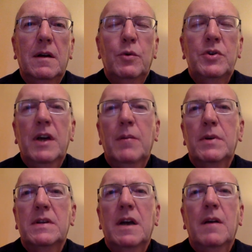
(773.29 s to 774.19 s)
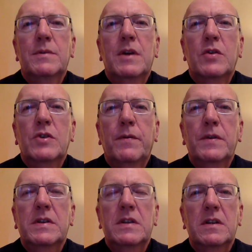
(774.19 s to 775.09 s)
I wonder how many times those
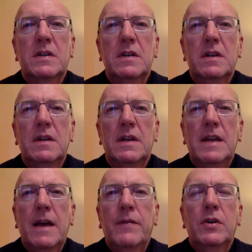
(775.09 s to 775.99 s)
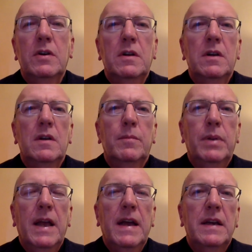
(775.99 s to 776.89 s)
officers had ever
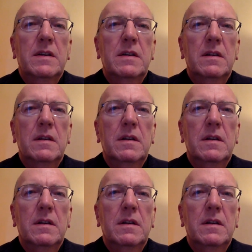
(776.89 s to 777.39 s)
played